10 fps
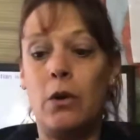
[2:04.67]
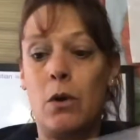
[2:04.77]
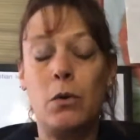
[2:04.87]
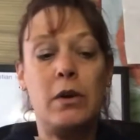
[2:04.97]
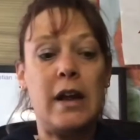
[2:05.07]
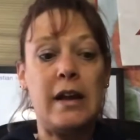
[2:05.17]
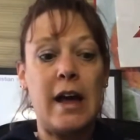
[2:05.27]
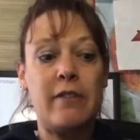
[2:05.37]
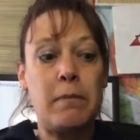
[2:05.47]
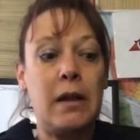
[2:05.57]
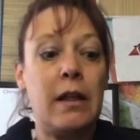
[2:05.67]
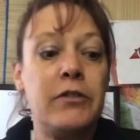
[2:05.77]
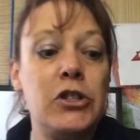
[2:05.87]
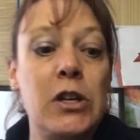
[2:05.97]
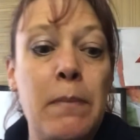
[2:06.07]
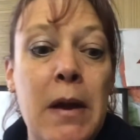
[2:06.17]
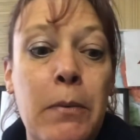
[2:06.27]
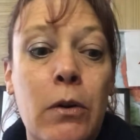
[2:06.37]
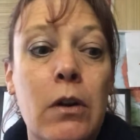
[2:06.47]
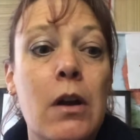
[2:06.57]
it'll hold an 8.5 by 11 sheet of
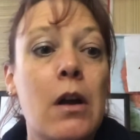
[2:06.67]
paper.